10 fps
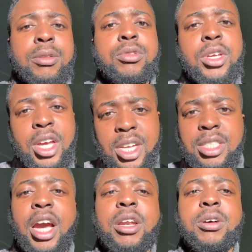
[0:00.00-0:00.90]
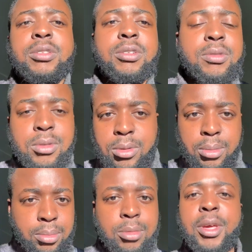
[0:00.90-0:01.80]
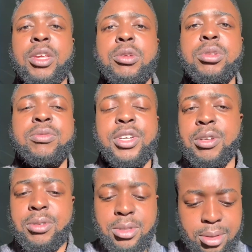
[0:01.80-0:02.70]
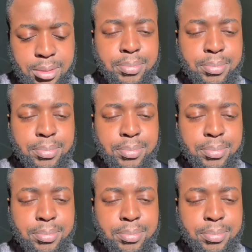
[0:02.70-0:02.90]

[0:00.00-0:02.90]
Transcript: you get a side hustle. Make YouTube videos.